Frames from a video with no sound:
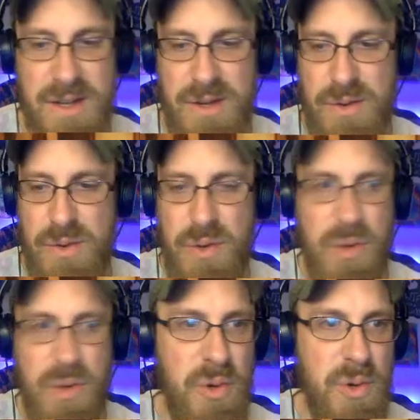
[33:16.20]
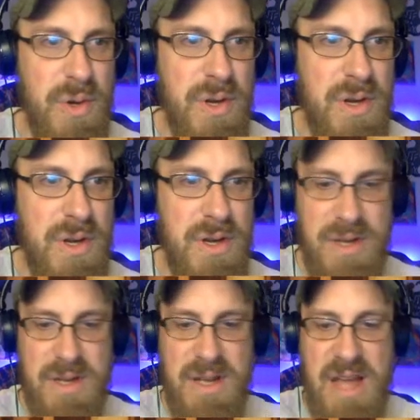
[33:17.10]
Ooh.
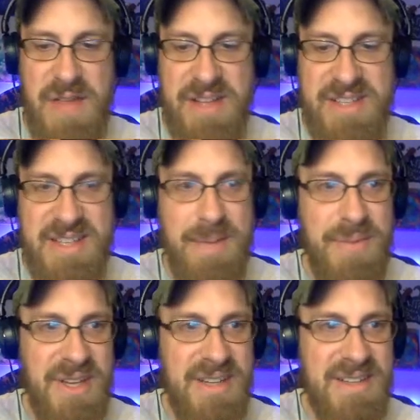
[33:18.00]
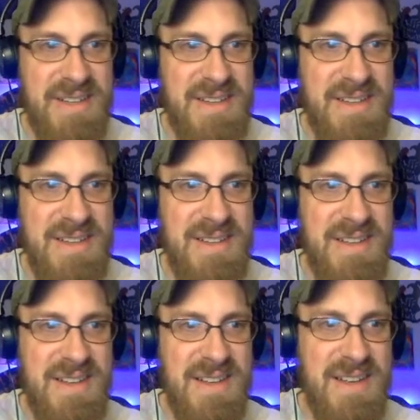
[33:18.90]
And then something.
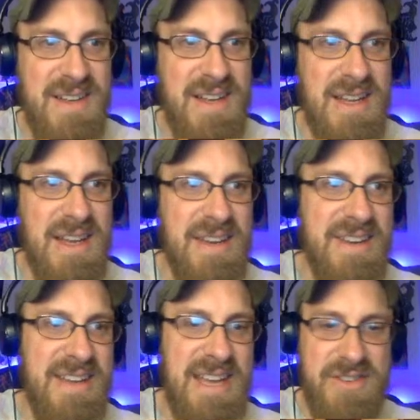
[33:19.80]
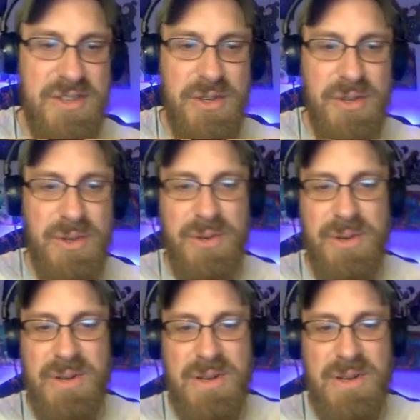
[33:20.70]
To get to...